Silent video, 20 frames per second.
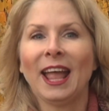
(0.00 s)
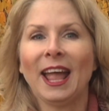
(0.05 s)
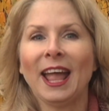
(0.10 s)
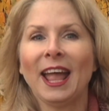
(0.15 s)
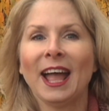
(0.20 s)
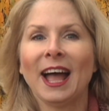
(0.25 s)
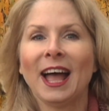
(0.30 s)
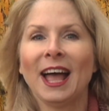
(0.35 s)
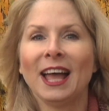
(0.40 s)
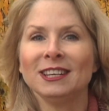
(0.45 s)

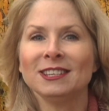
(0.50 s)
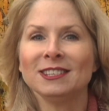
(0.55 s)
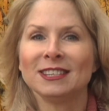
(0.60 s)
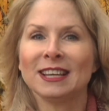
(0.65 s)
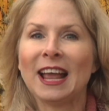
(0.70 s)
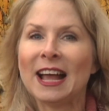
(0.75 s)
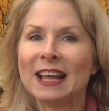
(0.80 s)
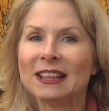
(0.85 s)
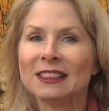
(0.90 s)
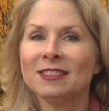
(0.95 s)
and
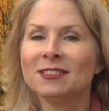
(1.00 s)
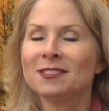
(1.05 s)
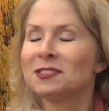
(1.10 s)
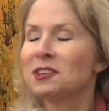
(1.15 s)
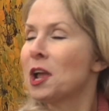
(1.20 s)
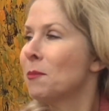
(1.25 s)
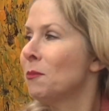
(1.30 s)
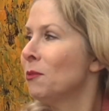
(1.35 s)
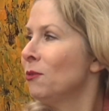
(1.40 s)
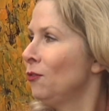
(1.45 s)
at this
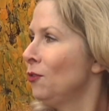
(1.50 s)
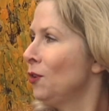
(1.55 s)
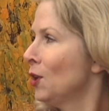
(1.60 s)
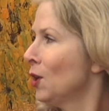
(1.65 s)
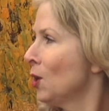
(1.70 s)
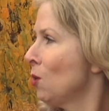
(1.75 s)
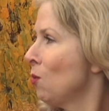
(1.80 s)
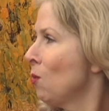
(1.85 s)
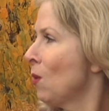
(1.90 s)
time of year,